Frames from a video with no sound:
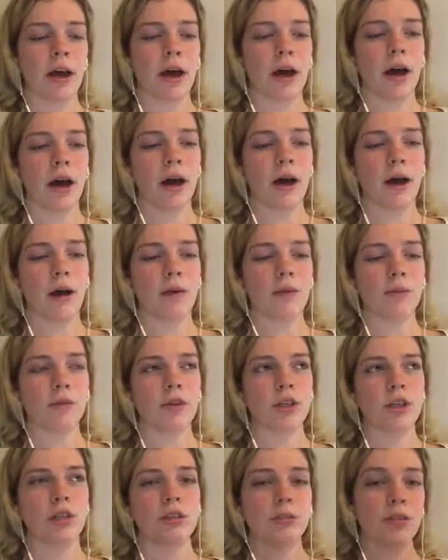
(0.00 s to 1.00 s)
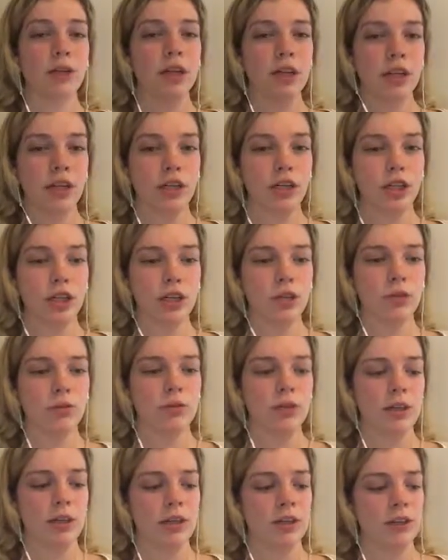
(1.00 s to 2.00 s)
which is a big issue
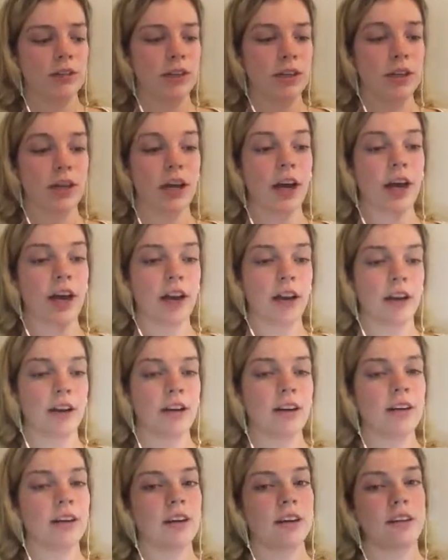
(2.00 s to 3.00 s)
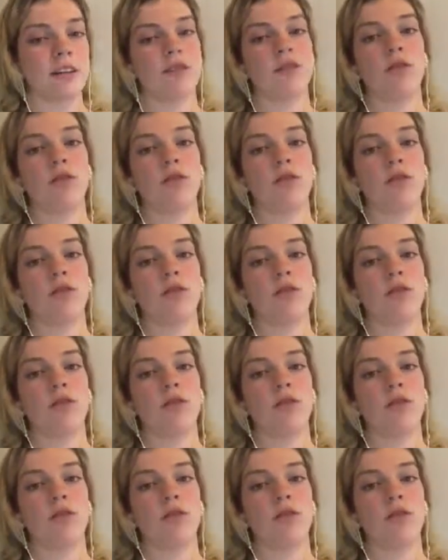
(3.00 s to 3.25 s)
because, again, it